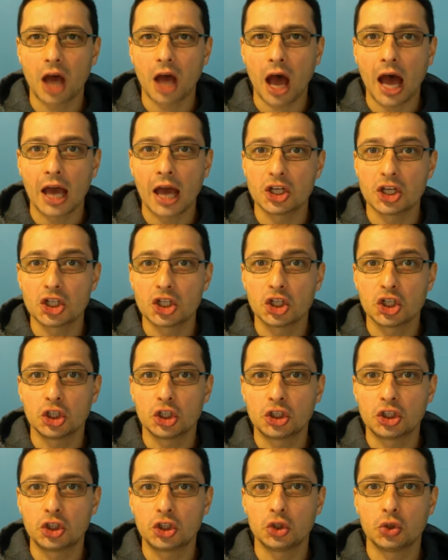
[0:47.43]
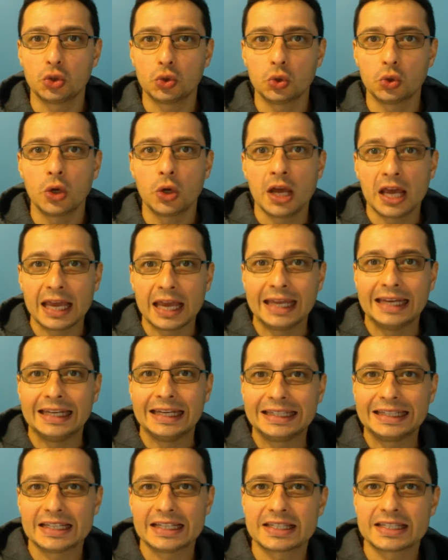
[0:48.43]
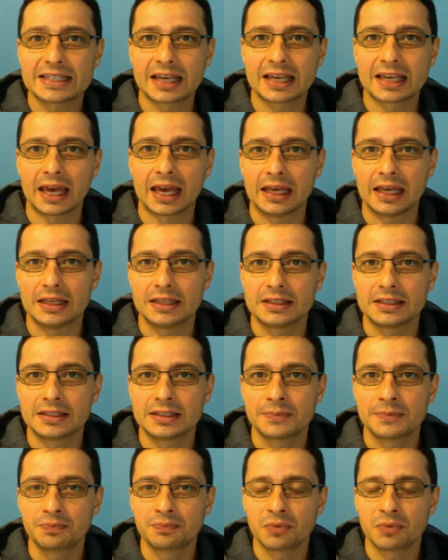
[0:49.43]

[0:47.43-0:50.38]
I should do in this case?